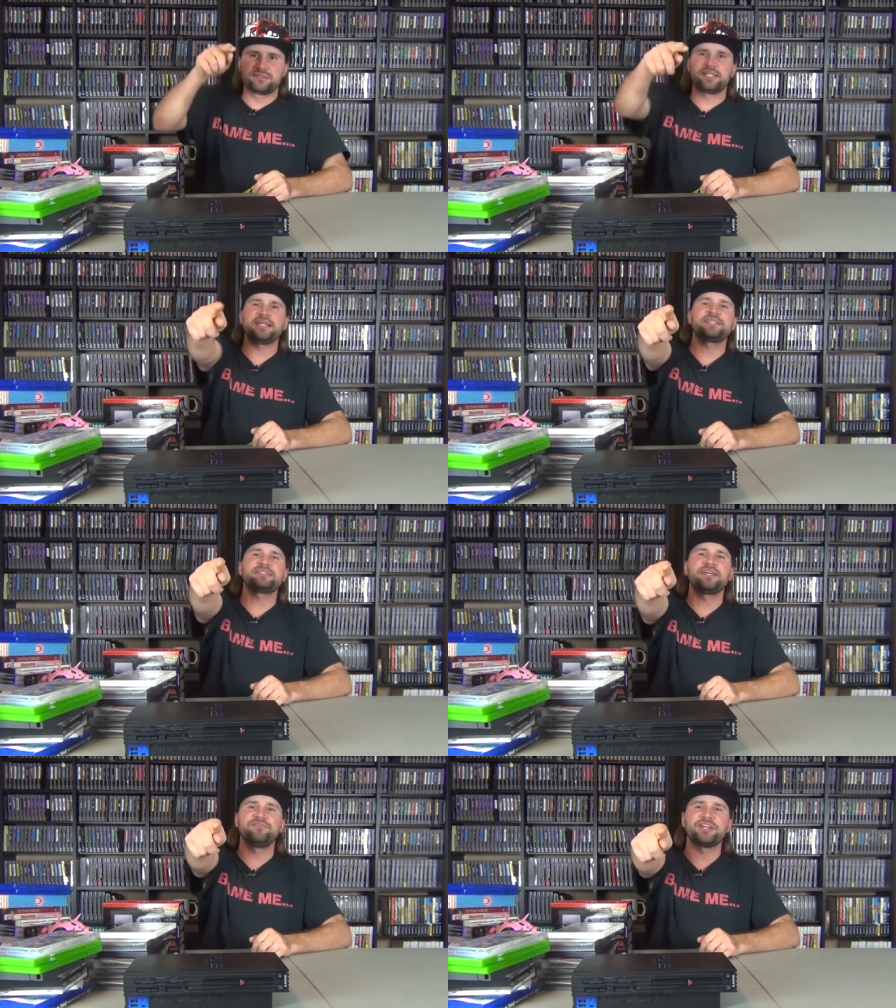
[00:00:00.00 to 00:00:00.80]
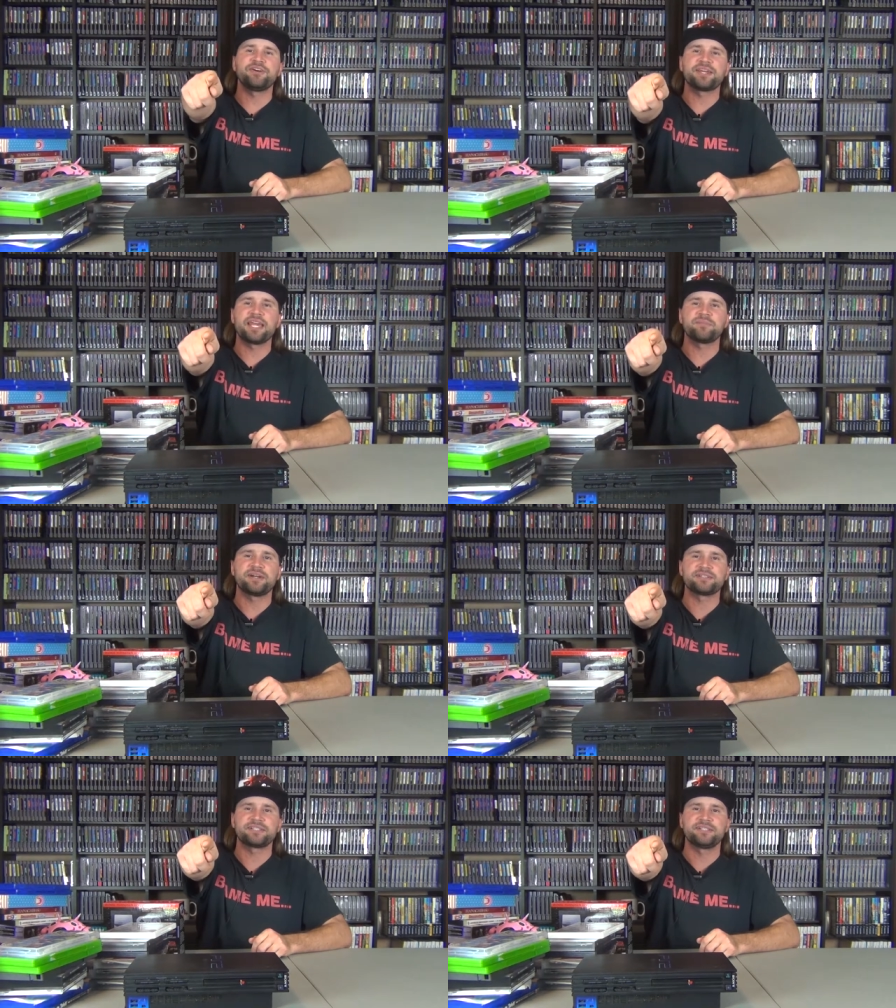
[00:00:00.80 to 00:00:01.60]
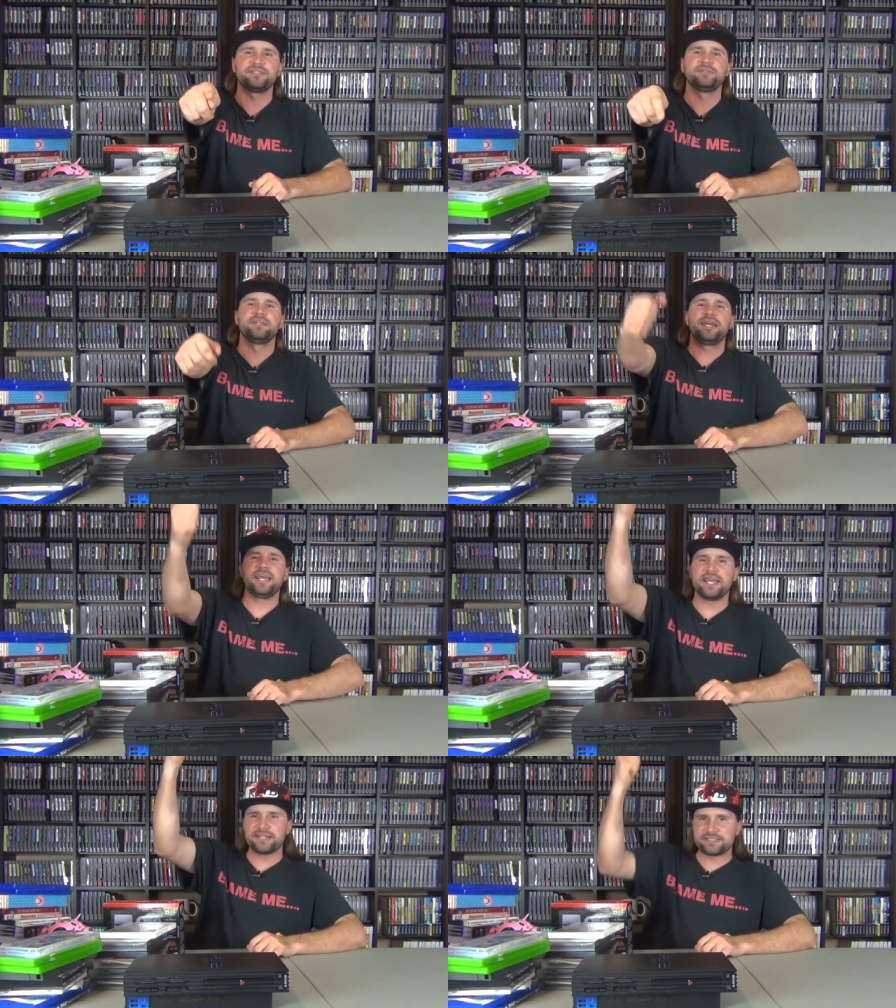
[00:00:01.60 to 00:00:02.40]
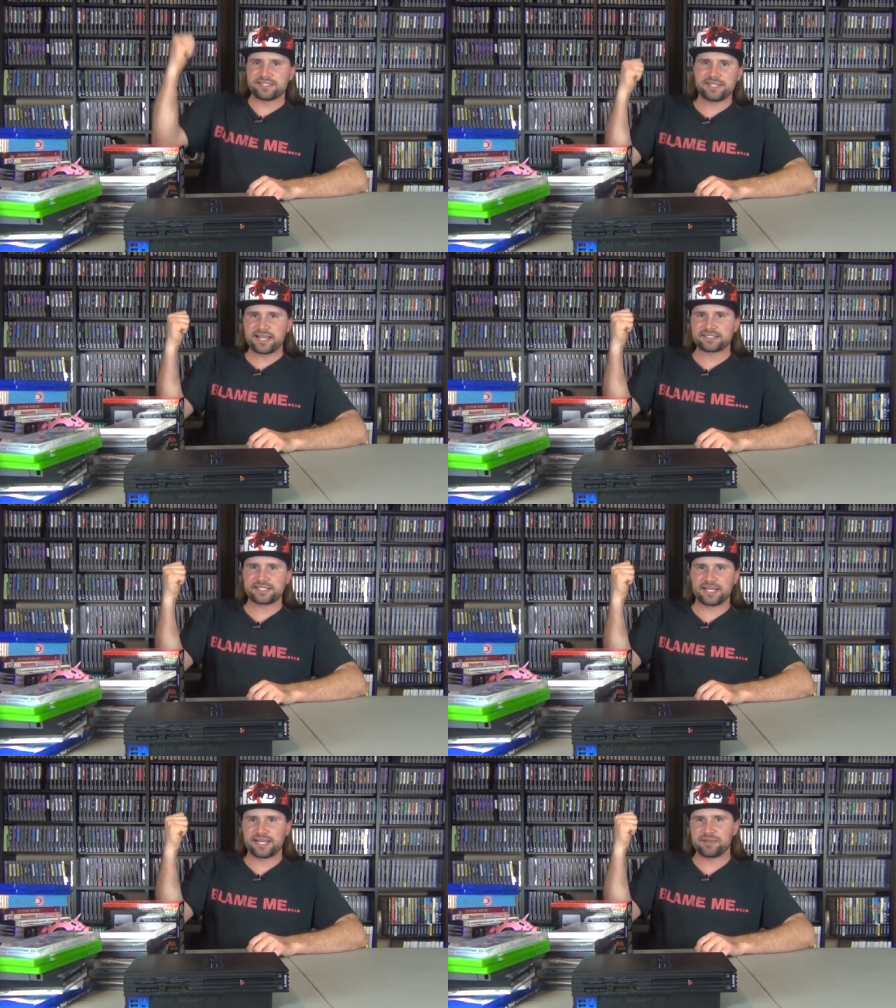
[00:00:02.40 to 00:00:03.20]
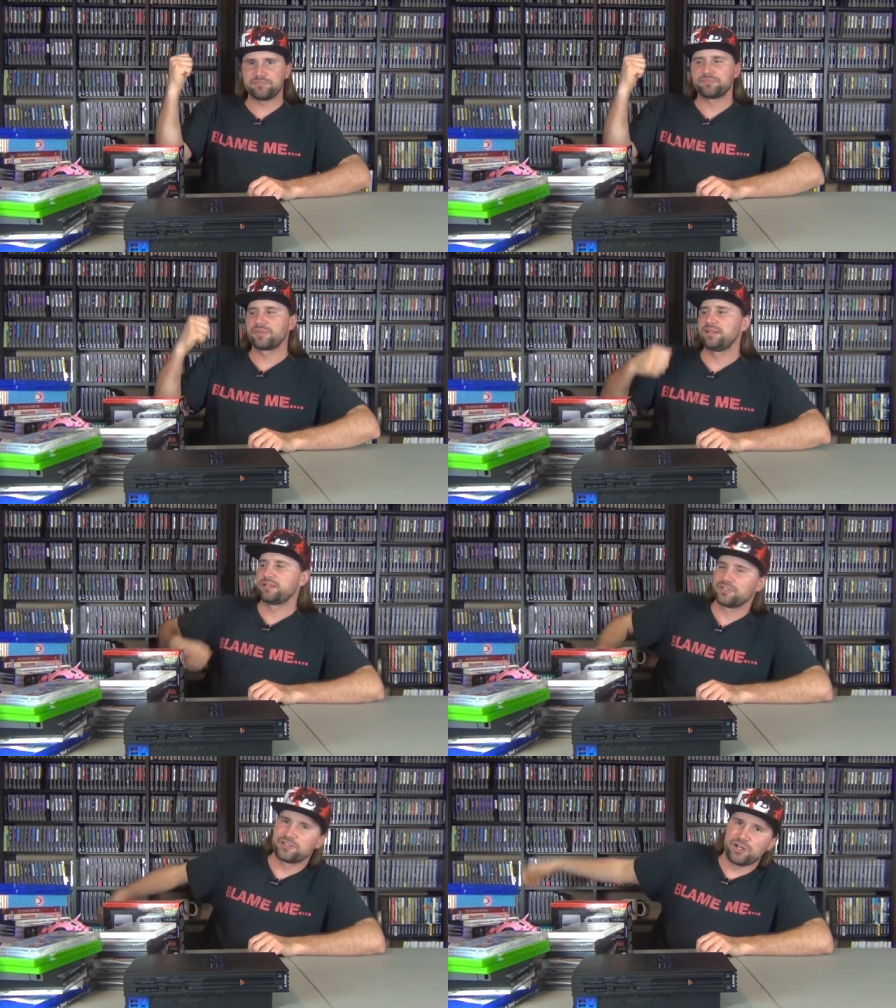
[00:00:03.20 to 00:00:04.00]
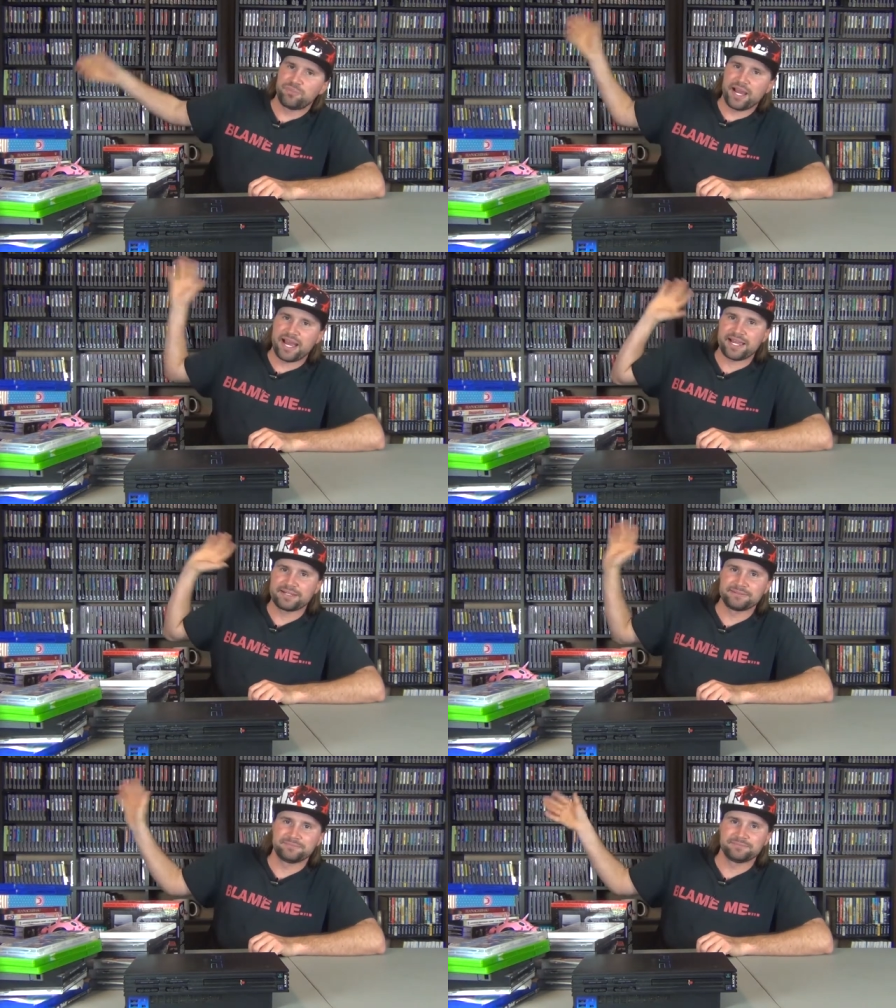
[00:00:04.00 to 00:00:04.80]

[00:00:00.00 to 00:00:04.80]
This is the Video Game Hunter, and until next time, goodbye.